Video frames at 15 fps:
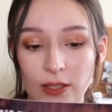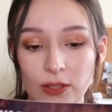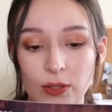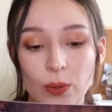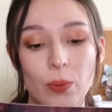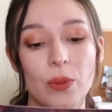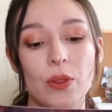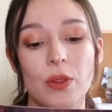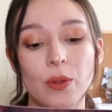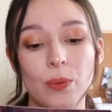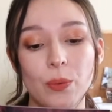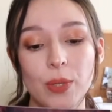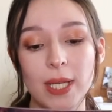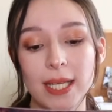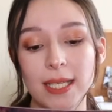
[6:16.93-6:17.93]
so the
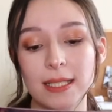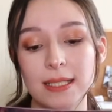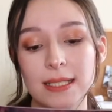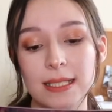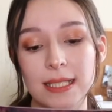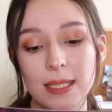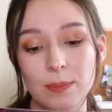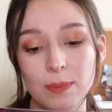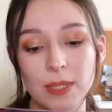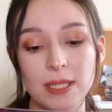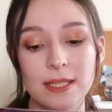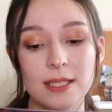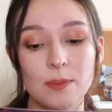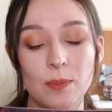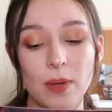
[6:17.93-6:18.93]
Wicked Deep
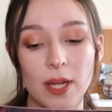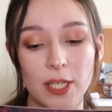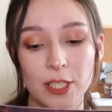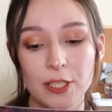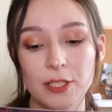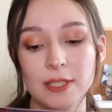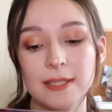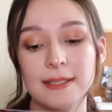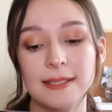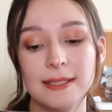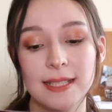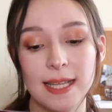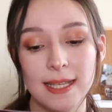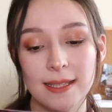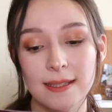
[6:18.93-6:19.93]
inspired
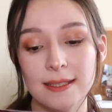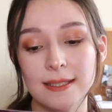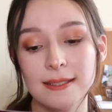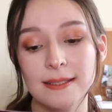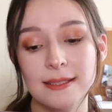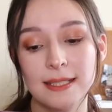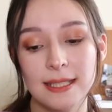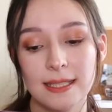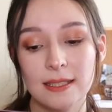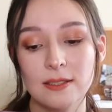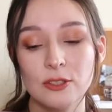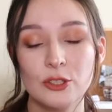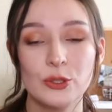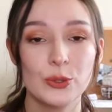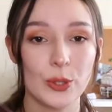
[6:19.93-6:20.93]
stainless steel
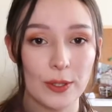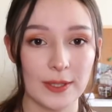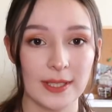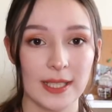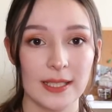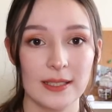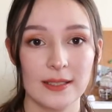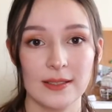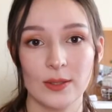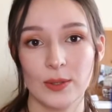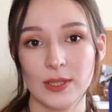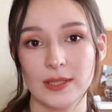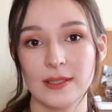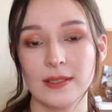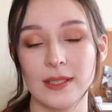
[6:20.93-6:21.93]
straw set. So
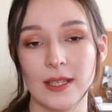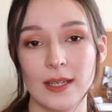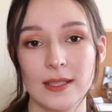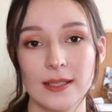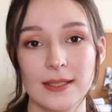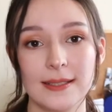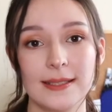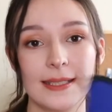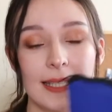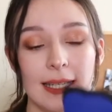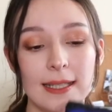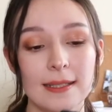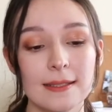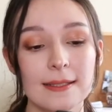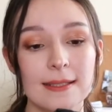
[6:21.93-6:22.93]
this is a
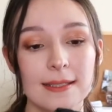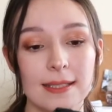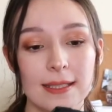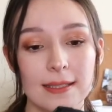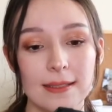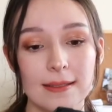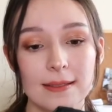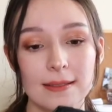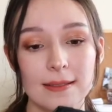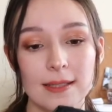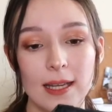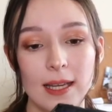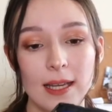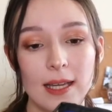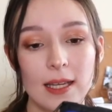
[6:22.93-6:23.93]
stainless steel
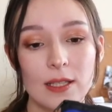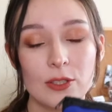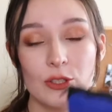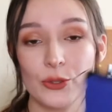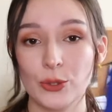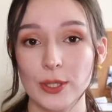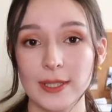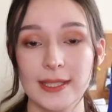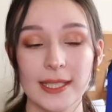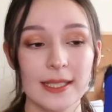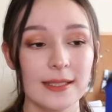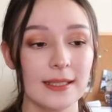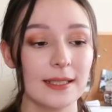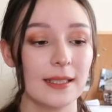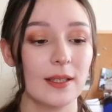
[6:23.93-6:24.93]
straw
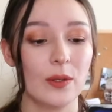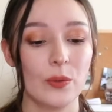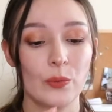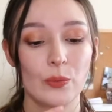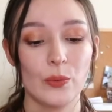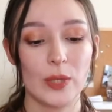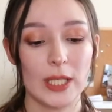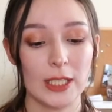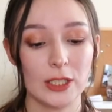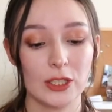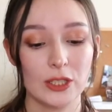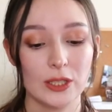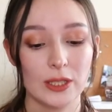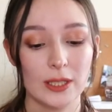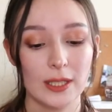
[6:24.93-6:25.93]
set
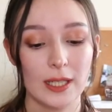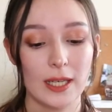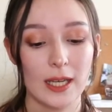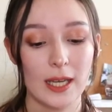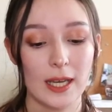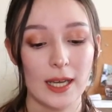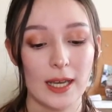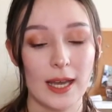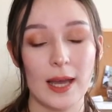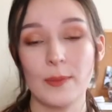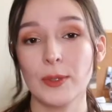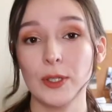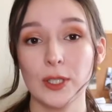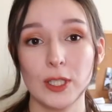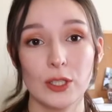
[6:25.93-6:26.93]
which
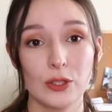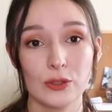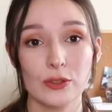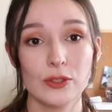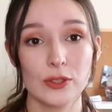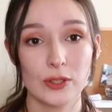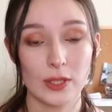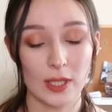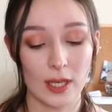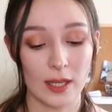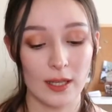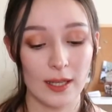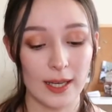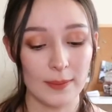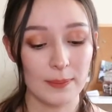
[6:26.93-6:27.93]
I'm gonna use
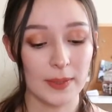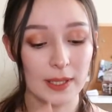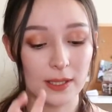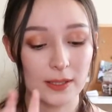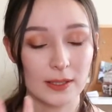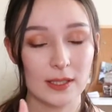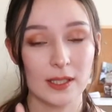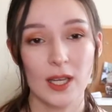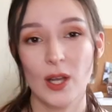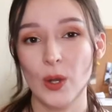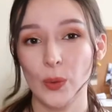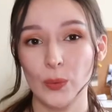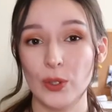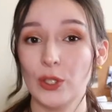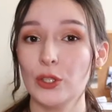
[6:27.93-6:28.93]
a lot because
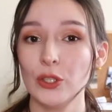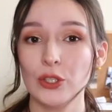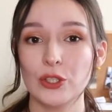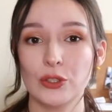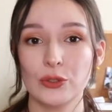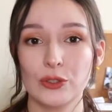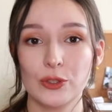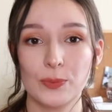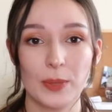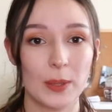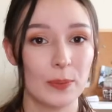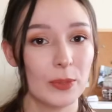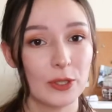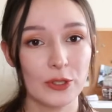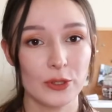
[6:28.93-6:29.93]
we don't use
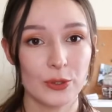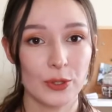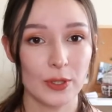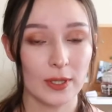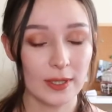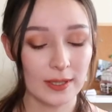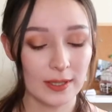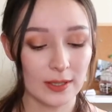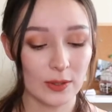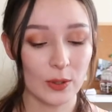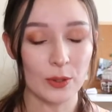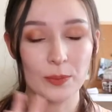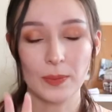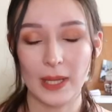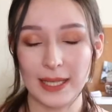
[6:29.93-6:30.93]
paper straws
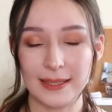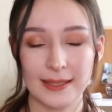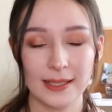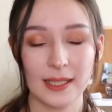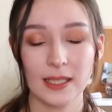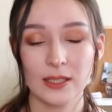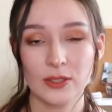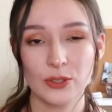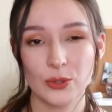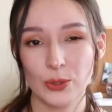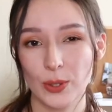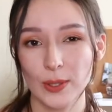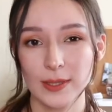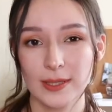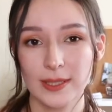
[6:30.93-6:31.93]
or plastic
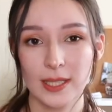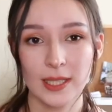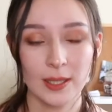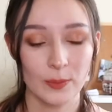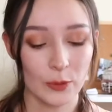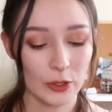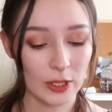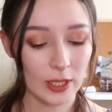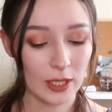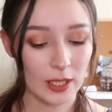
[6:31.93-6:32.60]
straws anymore.